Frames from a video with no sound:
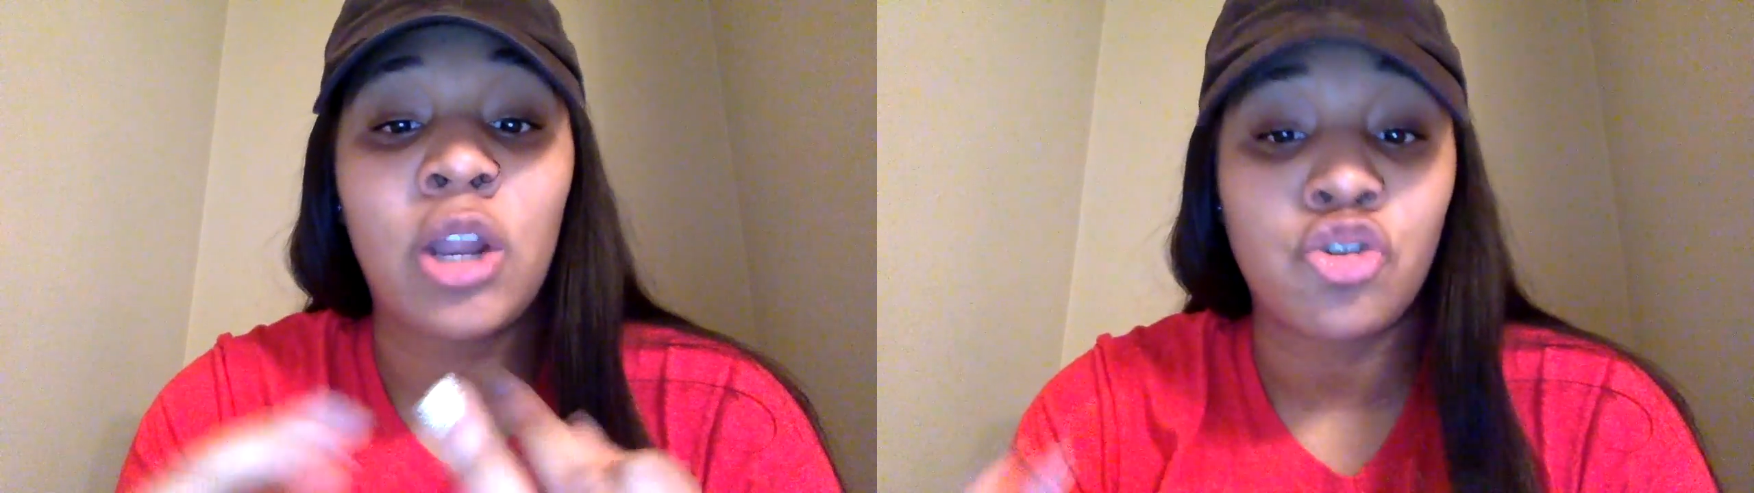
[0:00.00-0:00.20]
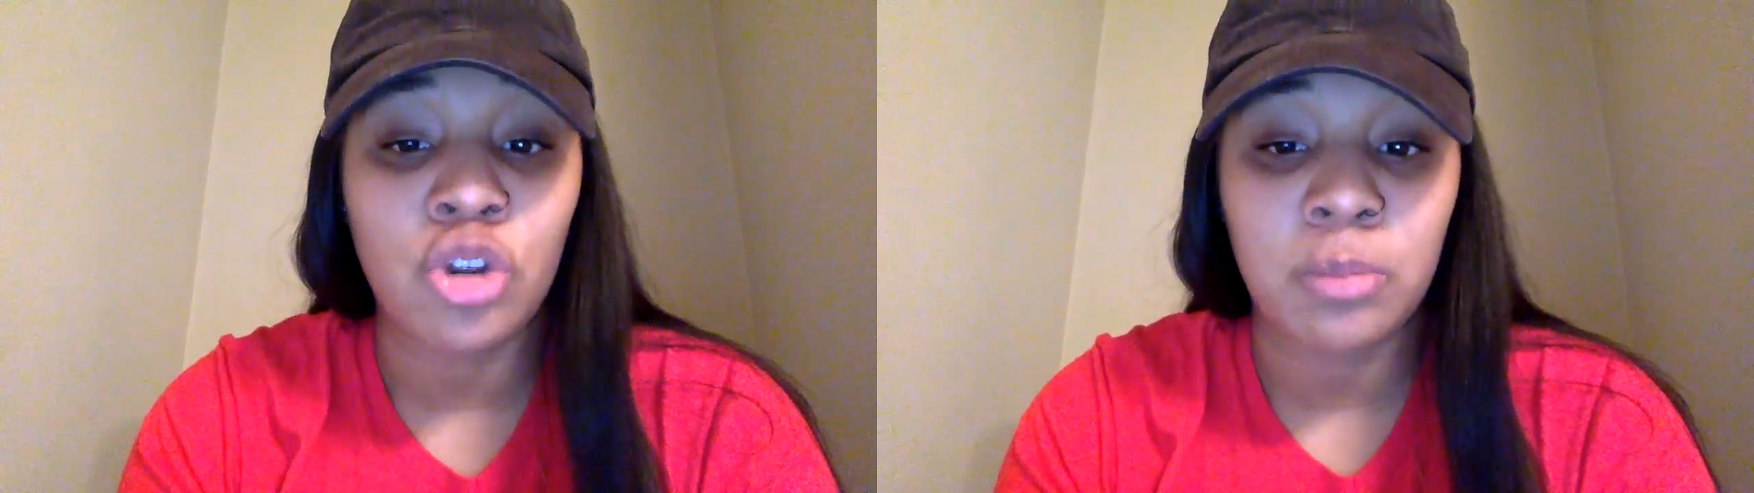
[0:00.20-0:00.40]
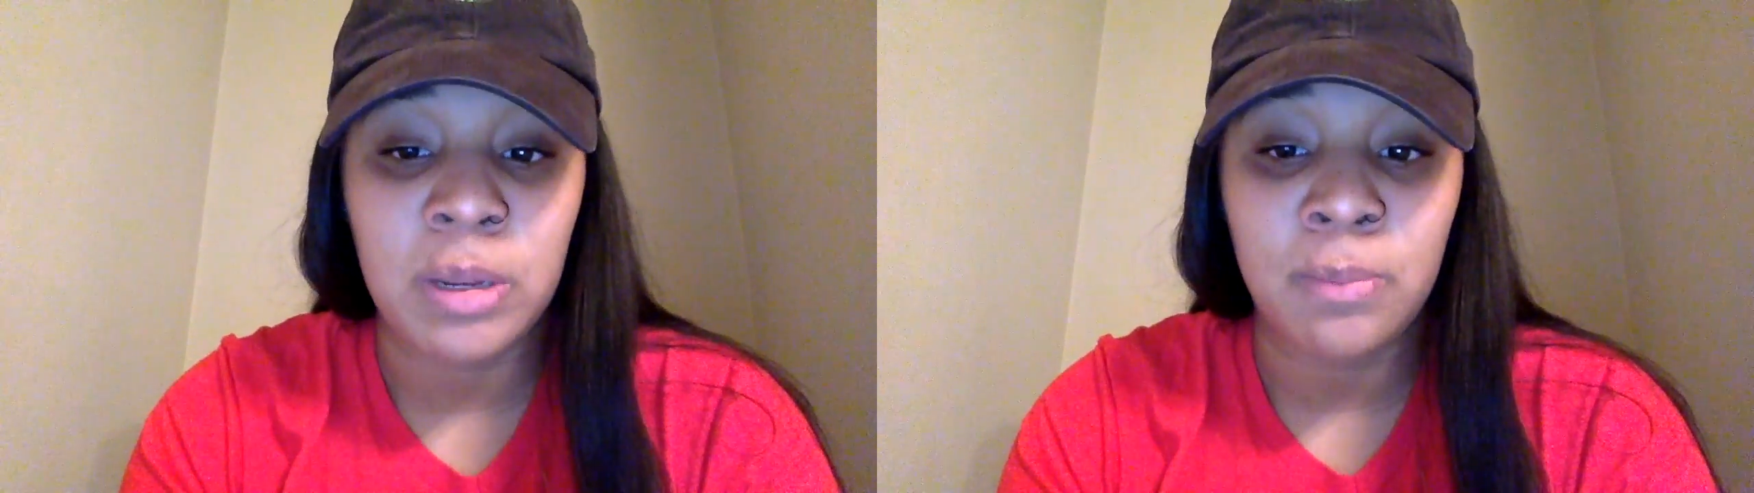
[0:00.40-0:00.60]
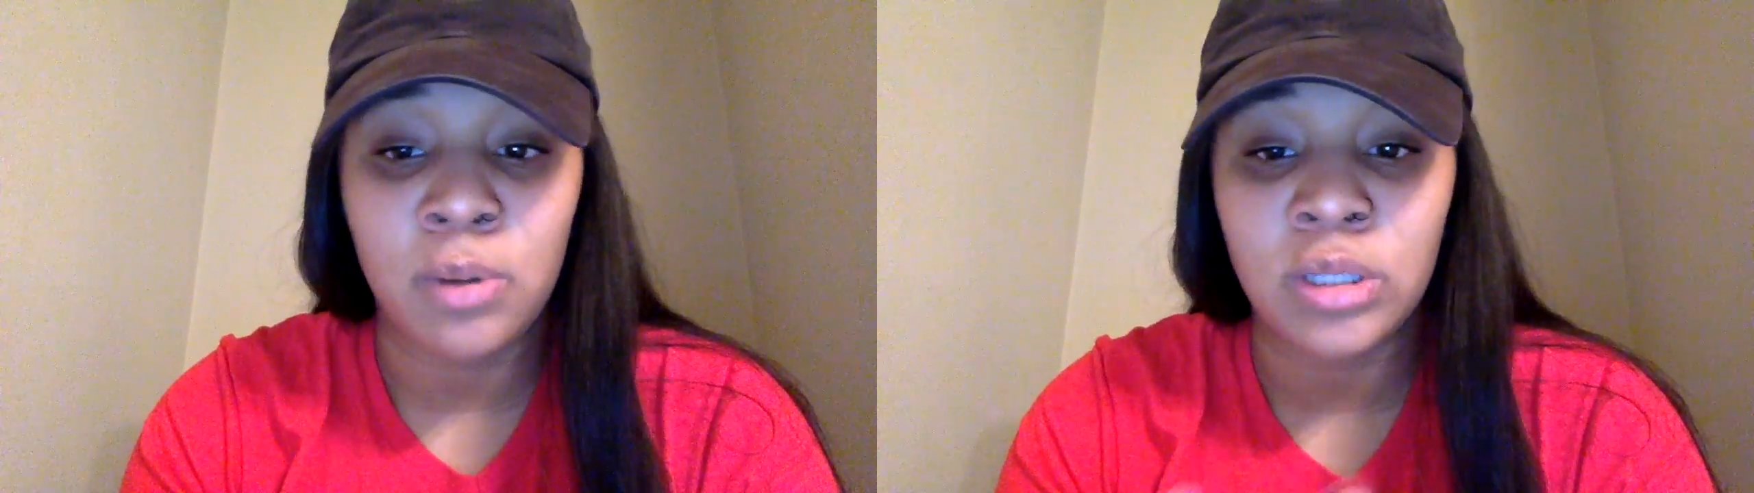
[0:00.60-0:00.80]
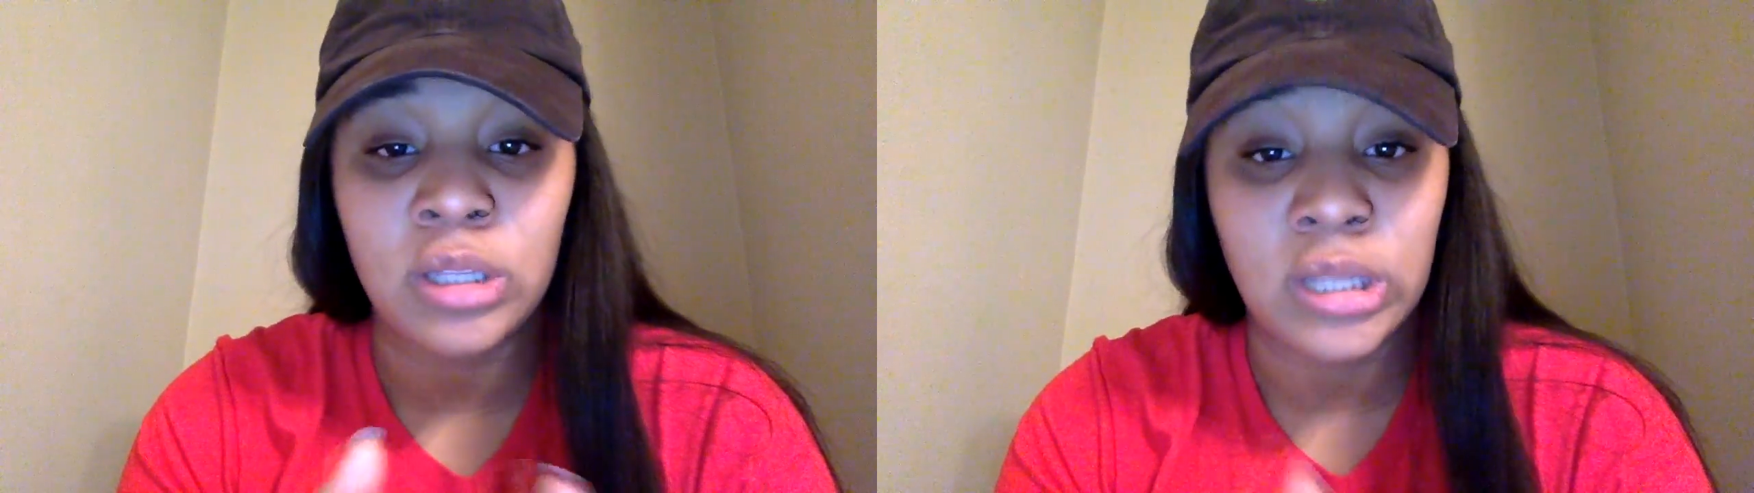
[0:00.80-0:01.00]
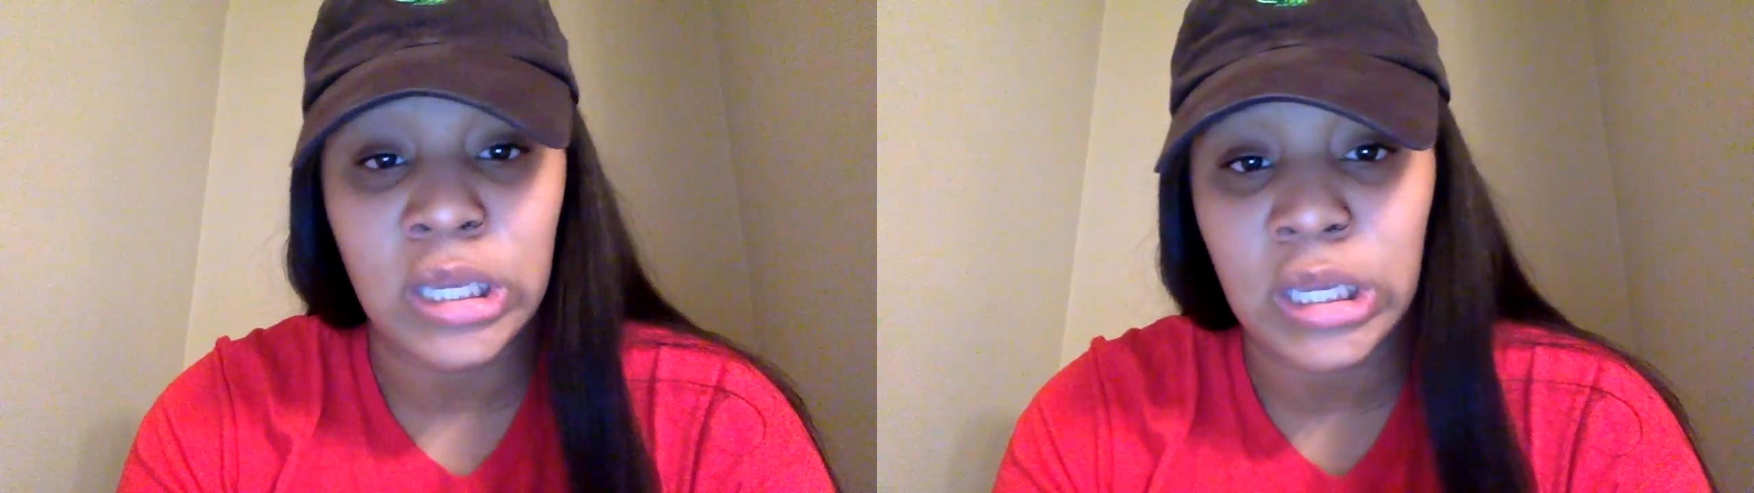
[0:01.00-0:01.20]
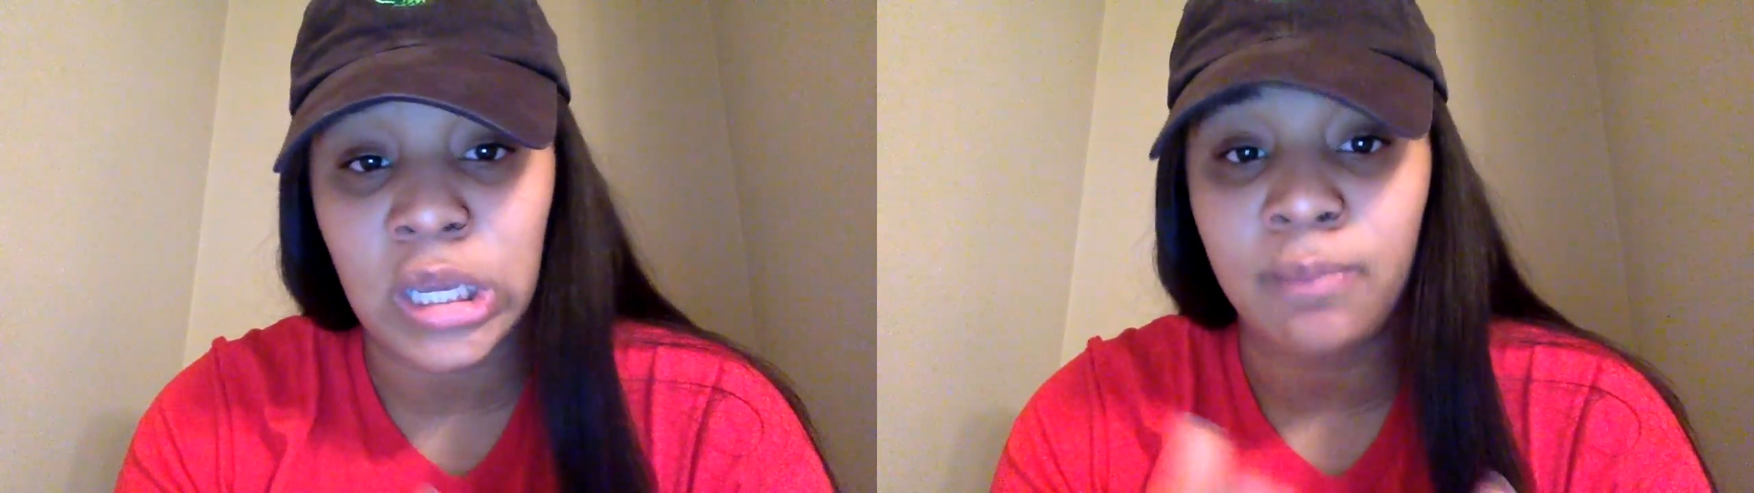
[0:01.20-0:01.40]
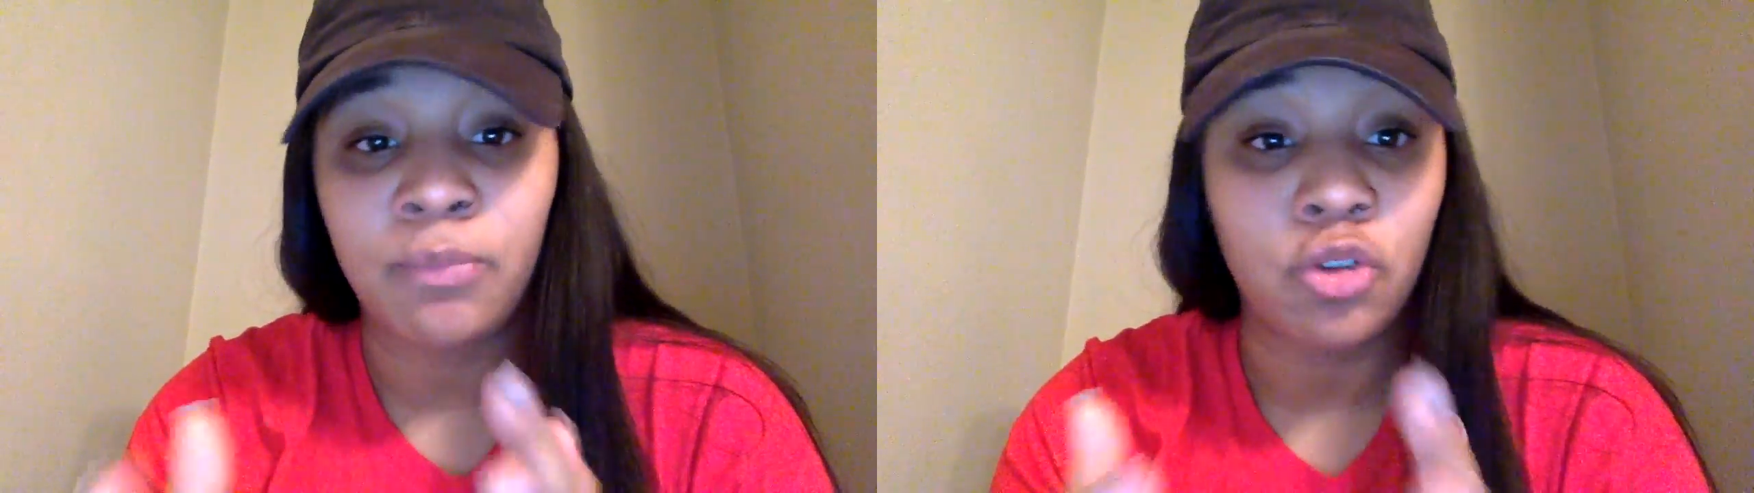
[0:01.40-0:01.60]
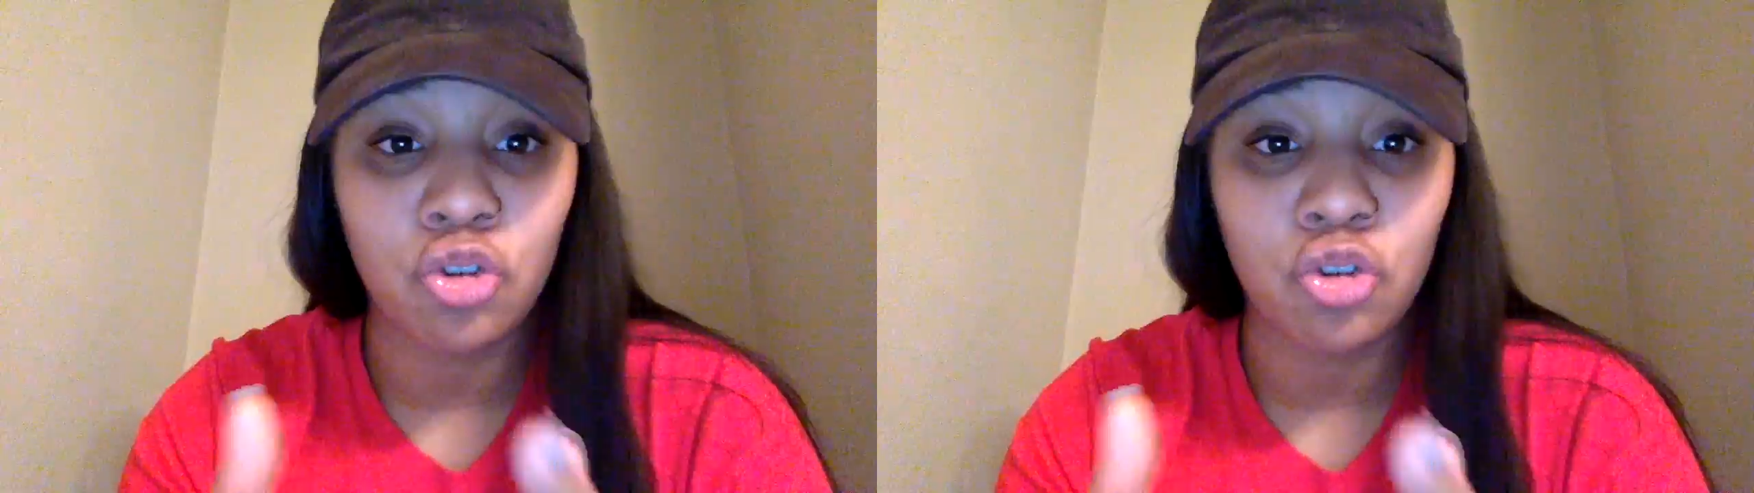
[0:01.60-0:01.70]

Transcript: to Trick People into Thinking